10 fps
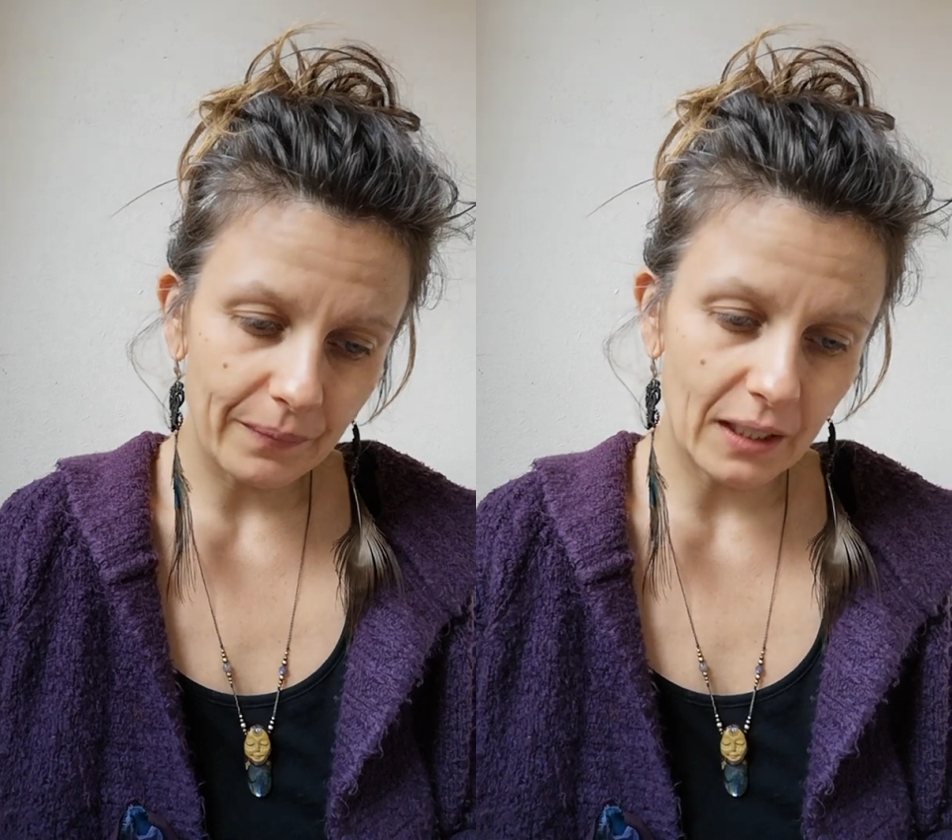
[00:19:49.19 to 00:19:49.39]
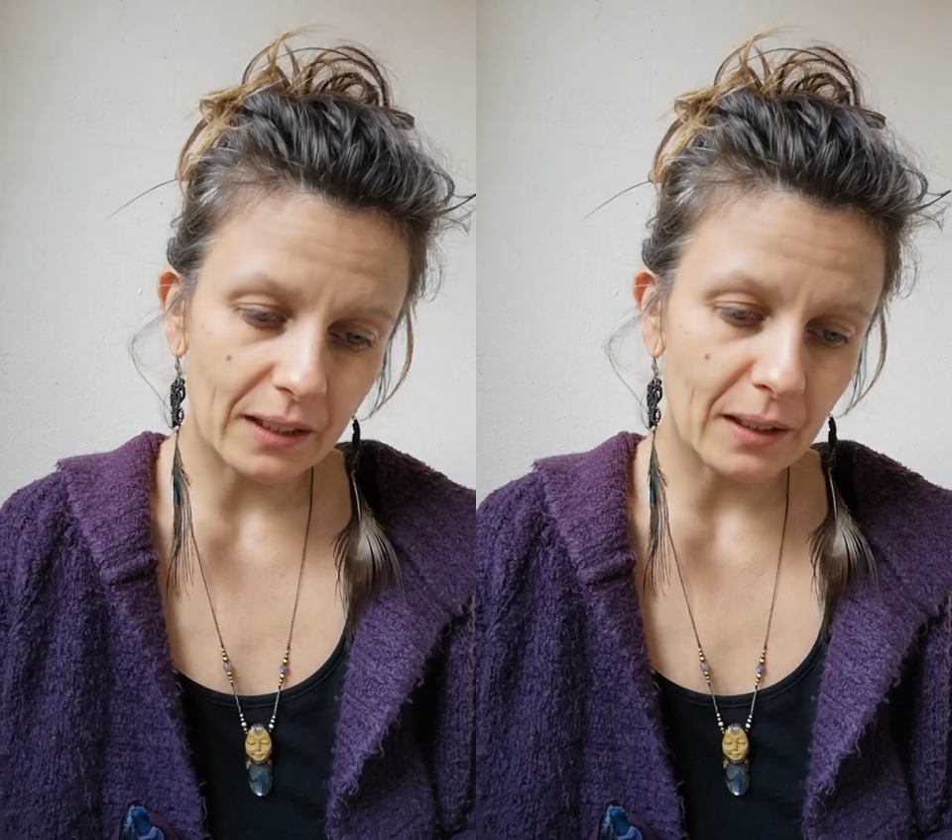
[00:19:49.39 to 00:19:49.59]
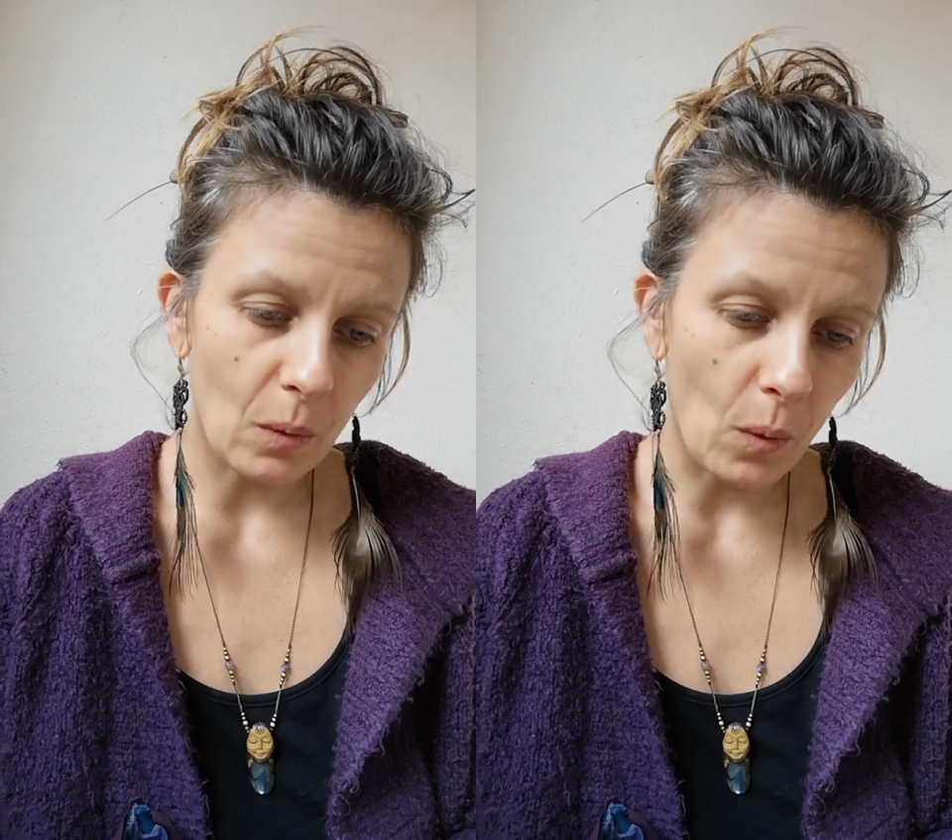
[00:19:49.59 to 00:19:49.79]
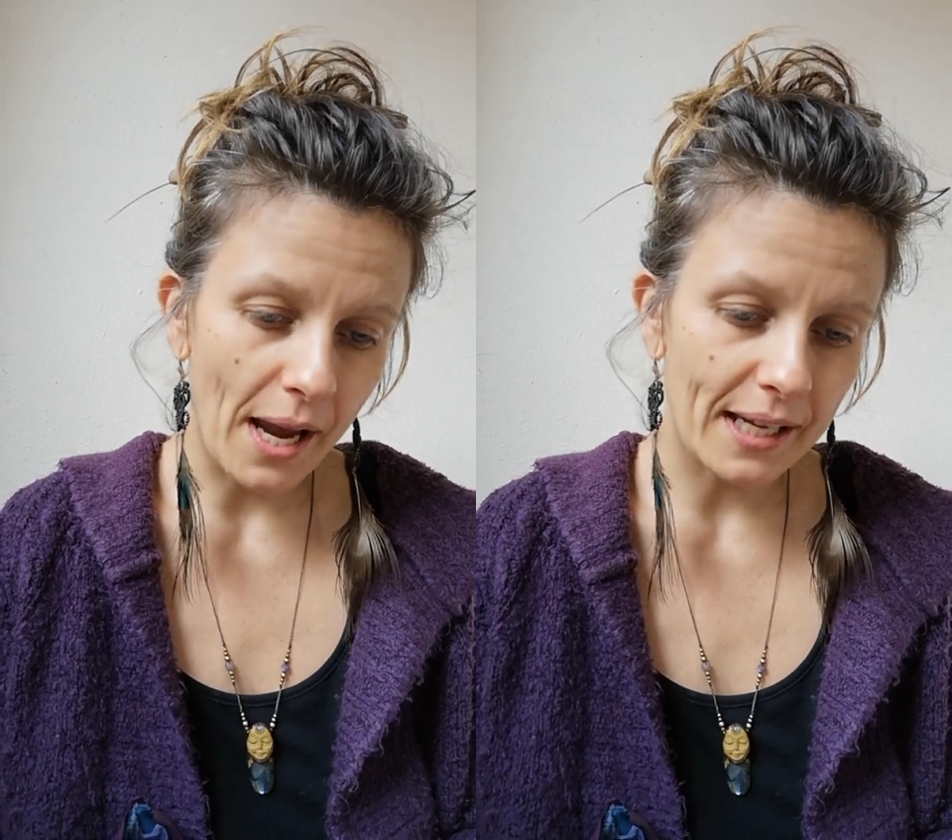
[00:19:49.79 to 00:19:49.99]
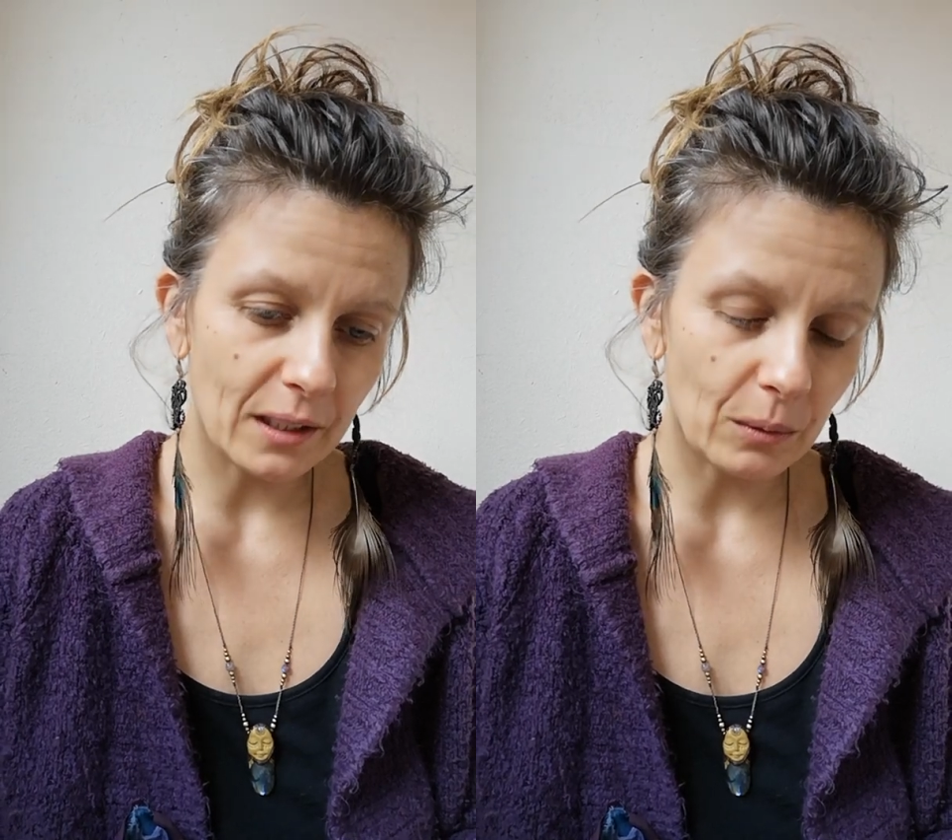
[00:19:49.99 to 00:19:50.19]
in the
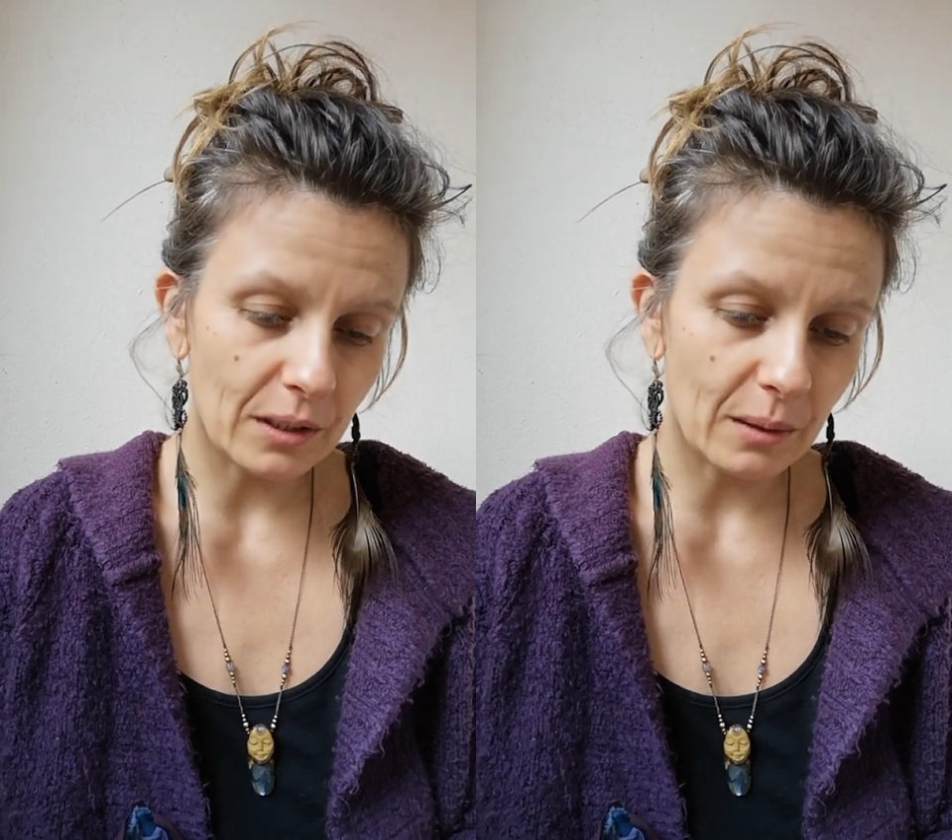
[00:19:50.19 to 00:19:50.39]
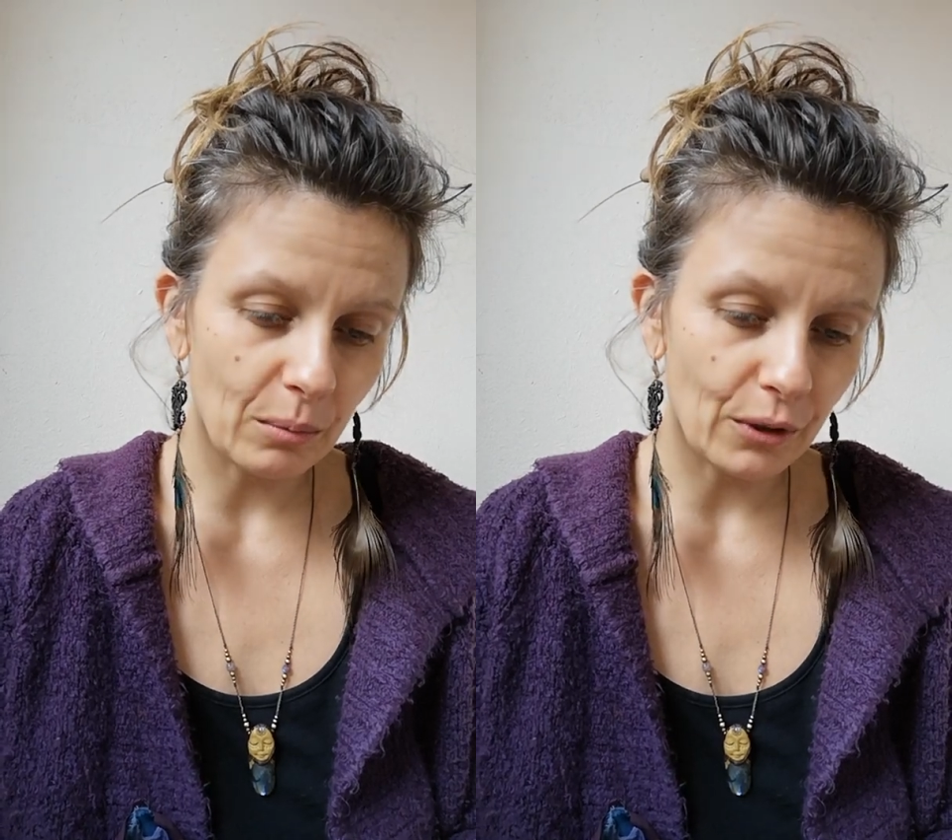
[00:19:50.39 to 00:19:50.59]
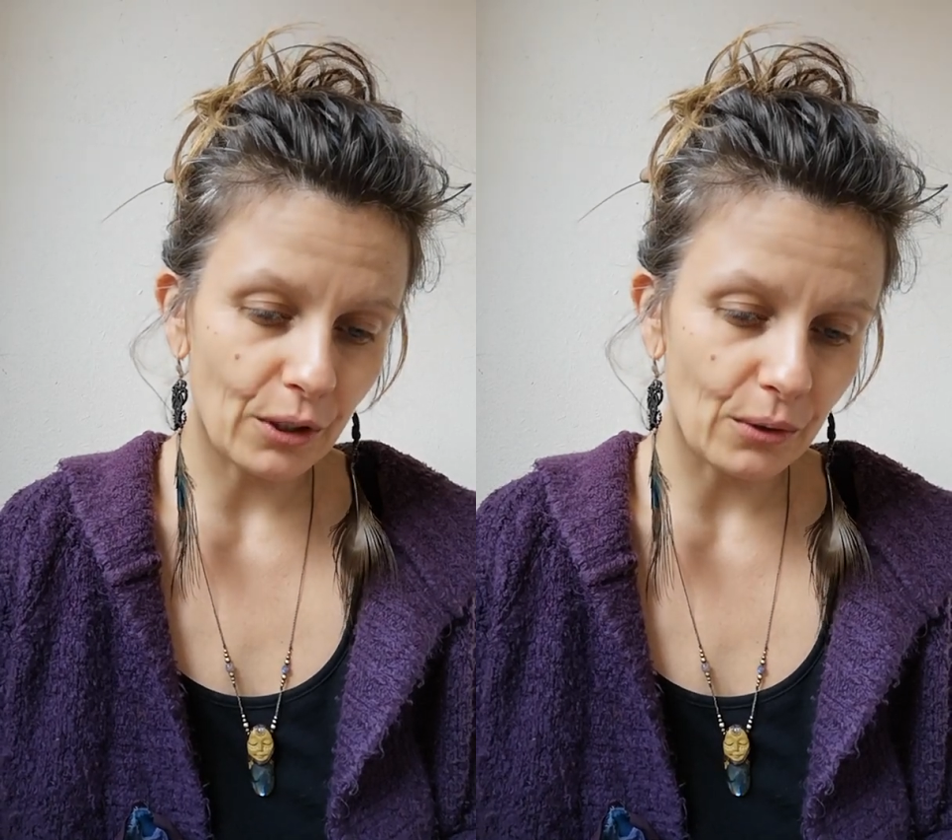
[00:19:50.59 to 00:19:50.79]
way in which the body